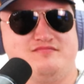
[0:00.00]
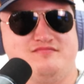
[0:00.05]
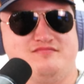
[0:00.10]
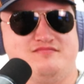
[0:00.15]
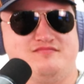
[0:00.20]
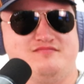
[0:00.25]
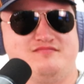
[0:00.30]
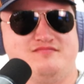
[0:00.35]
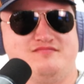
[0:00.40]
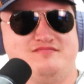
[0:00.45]

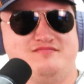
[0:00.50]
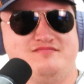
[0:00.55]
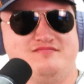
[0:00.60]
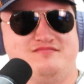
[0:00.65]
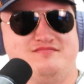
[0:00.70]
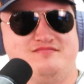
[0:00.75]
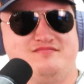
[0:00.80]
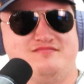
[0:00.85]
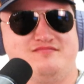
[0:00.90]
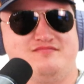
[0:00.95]

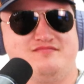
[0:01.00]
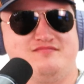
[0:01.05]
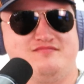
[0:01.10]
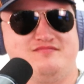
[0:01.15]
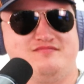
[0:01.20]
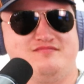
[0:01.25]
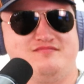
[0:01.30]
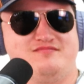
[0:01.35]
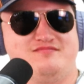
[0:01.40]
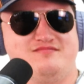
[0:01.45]

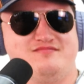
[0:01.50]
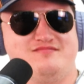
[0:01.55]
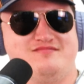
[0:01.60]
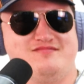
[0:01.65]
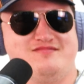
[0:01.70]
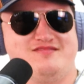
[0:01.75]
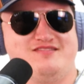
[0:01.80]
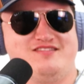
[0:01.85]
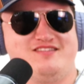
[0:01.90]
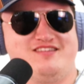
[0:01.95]

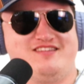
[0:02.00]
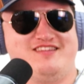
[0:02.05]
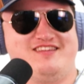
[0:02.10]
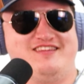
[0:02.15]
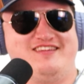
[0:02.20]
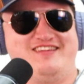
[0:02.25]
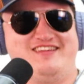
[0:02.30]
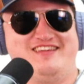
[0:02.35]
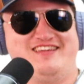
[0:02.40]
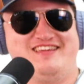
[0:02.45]

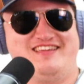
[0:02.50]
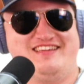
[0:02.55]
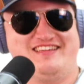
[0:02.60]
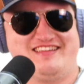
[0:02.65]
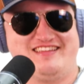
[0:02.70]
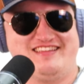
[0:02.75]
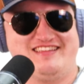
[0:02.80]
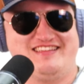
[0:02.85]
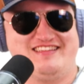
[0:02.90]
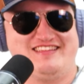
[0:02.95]

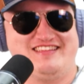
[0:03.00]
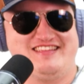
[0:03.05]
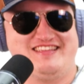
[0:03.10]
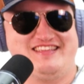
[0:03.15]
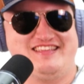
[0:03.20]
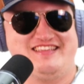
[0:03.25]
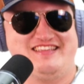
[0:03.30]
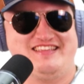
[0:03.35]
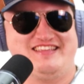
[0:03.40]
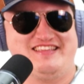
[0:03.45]

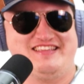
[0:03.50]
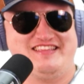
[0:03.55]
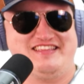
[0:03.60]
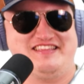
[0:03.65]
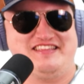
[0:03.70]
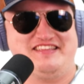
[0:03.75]
(silent)